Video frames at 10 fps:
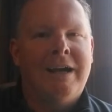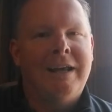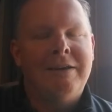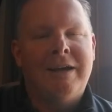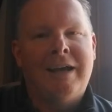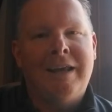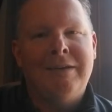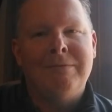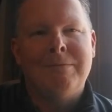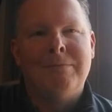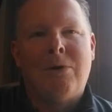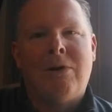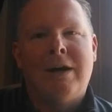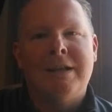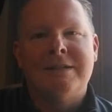I, I
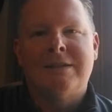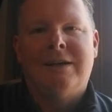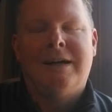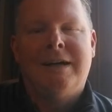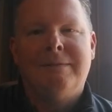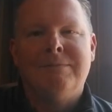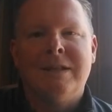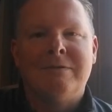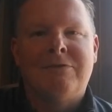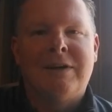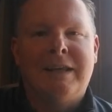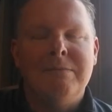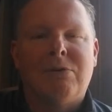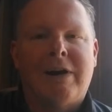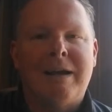bought um, this funky
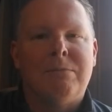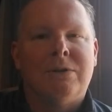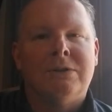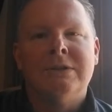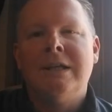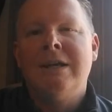bramble,